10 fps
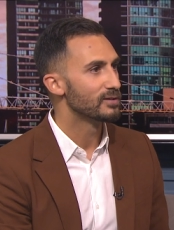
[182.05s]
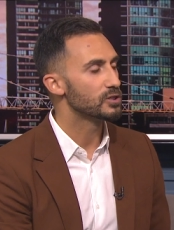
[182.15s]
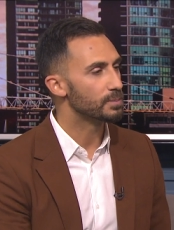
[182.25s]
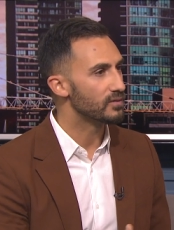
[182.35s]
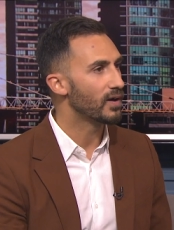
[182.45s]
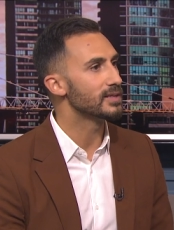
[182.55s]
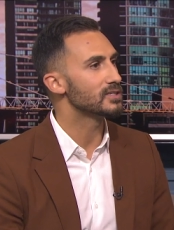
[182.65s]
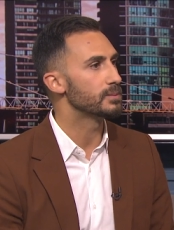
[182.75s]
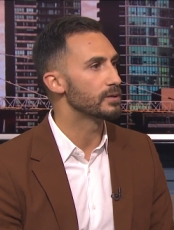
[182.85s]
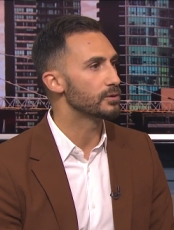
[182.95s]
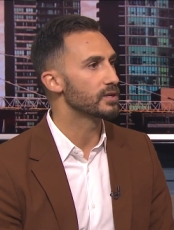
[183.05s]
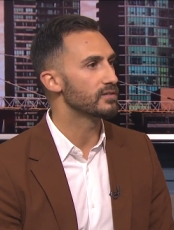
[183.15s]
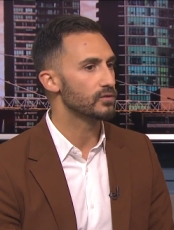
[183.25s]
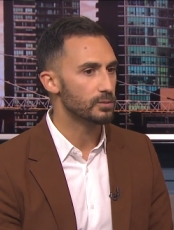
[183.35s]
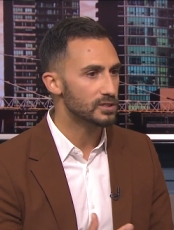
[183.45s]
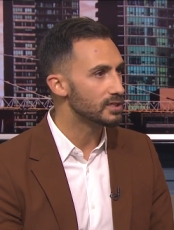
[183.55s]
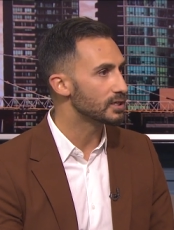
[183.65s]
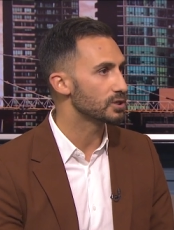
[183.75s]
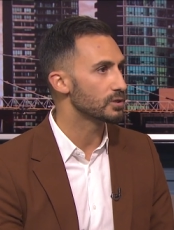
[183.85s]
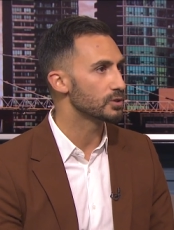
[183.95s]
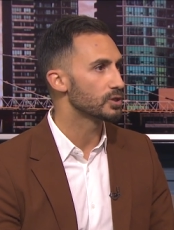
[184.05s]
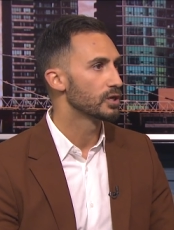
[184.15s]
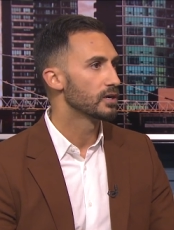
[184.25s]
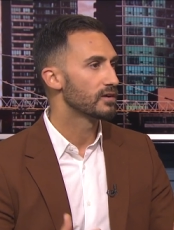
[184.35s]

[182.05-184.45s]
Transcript: to provide stability for teachers,